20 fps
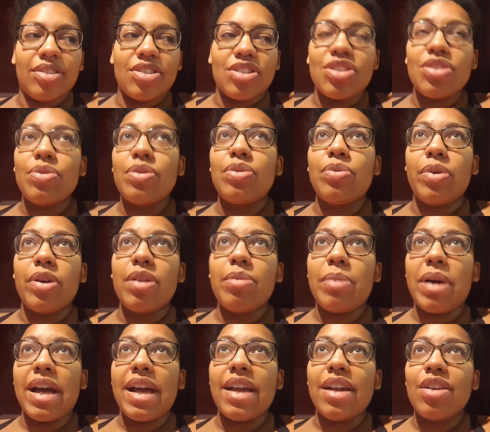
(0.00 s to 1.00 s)
doing one of
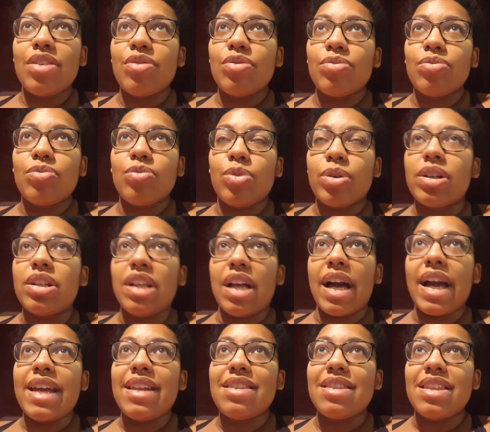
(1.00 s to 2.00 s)
my
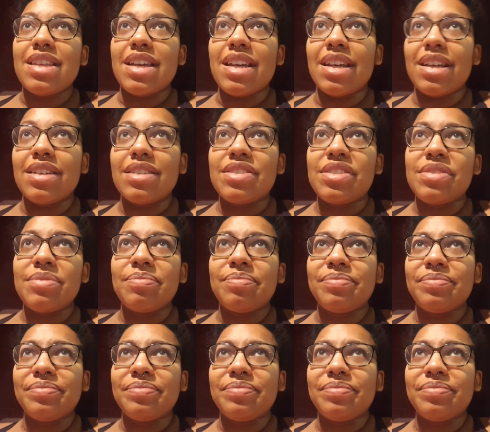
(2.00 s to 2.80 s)
recline things.